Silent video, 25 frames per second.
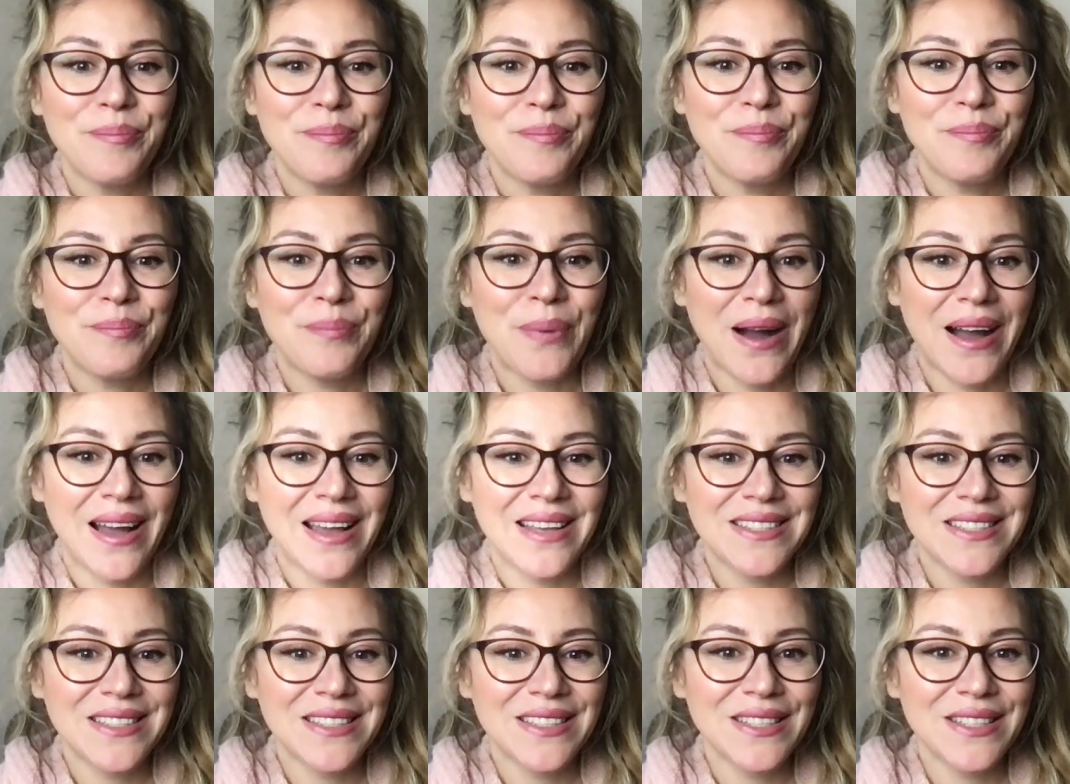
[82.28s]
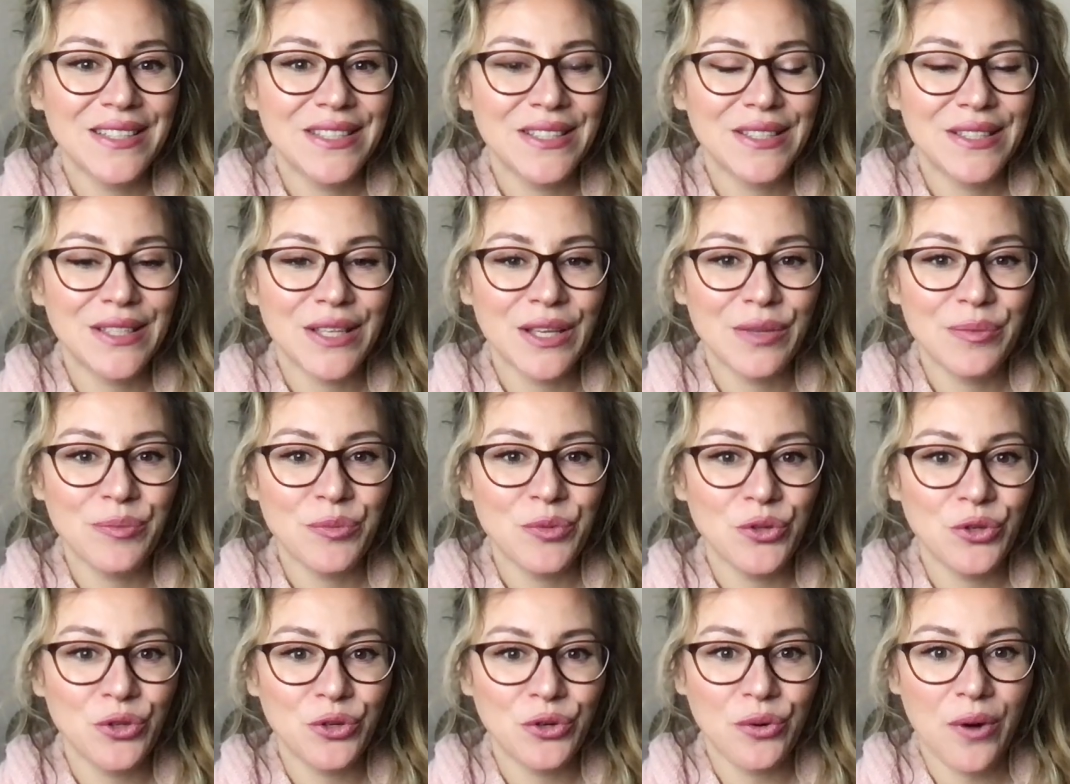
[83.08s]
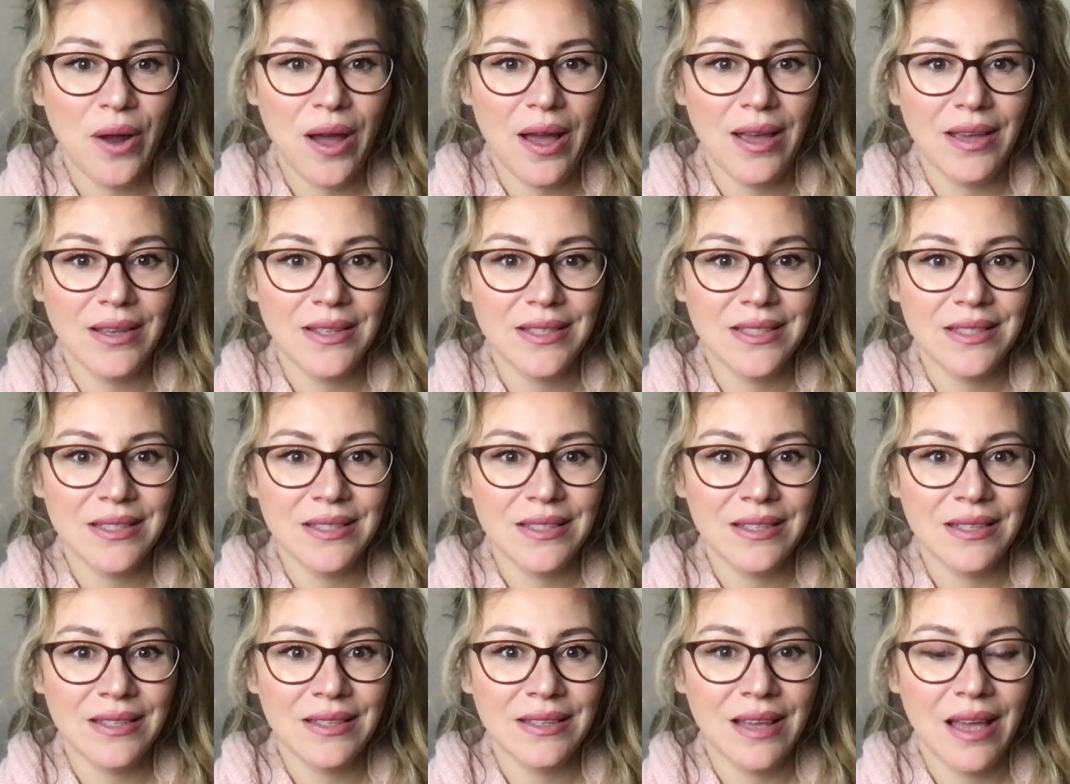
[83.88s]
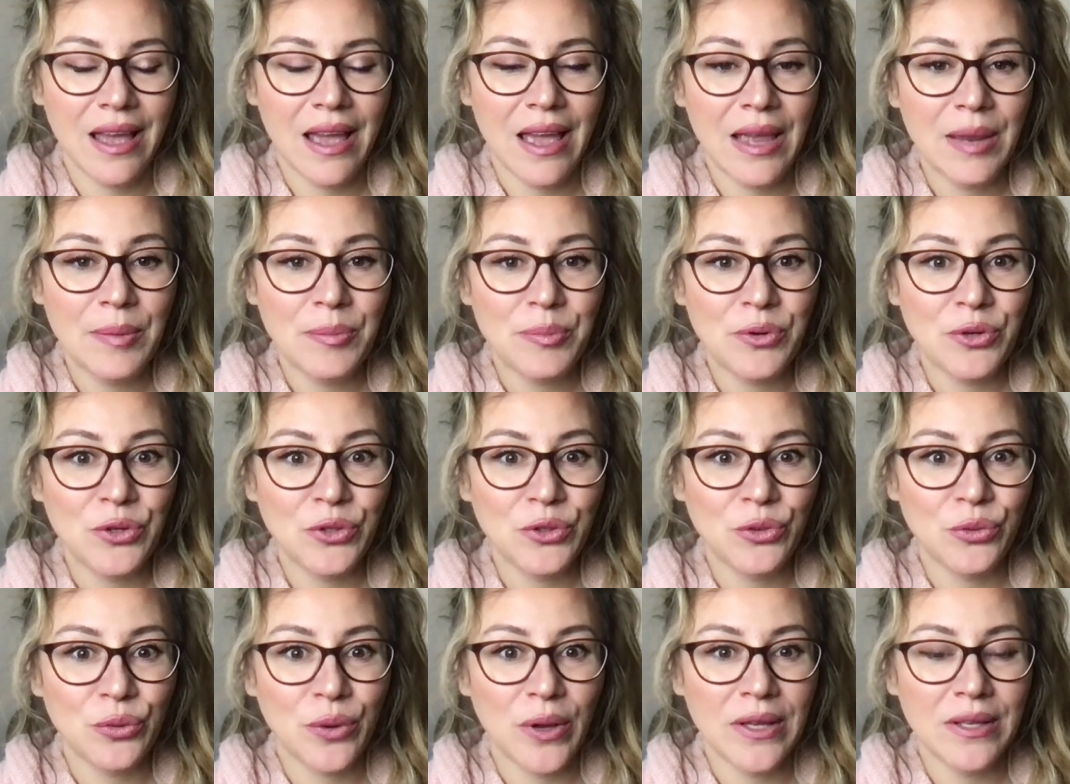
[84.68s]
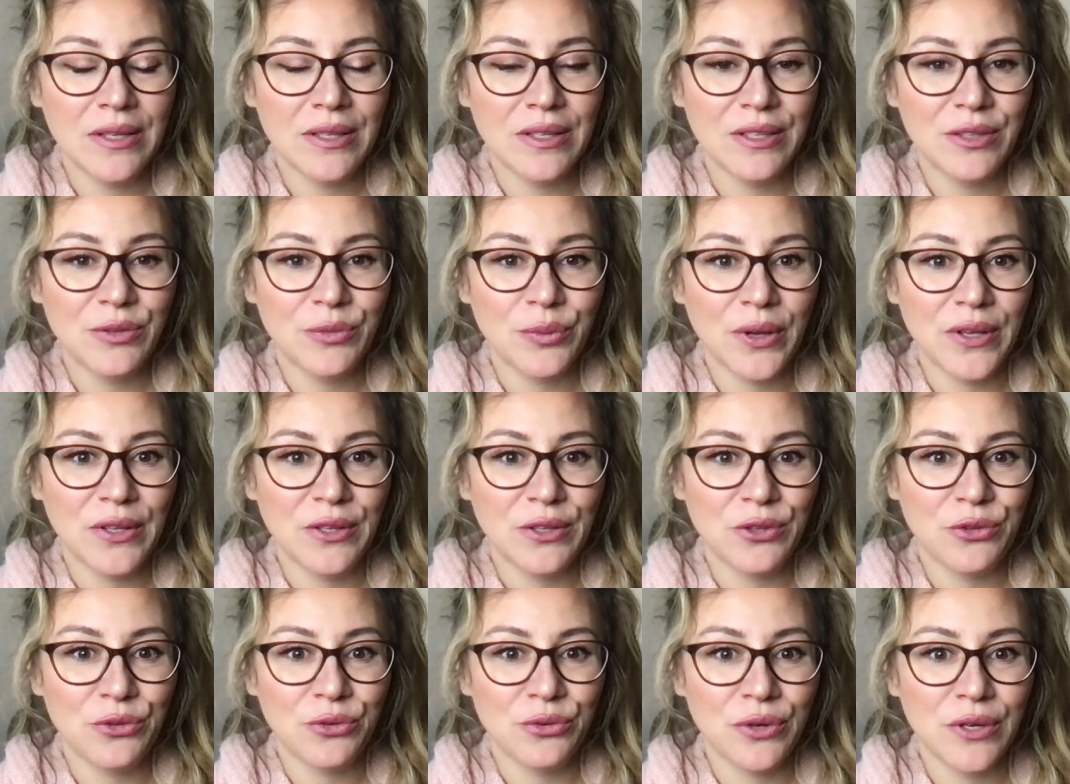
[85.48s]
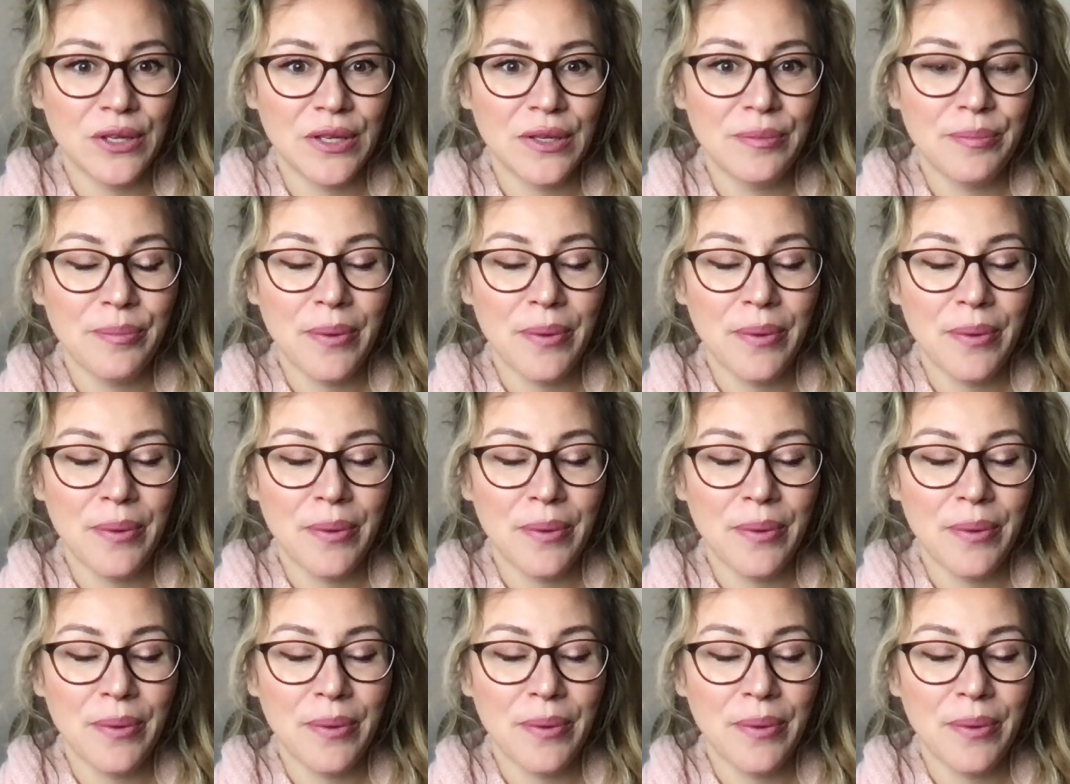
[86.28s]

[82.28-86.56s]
Pisces, Sun, Moon, Rising, April 2023.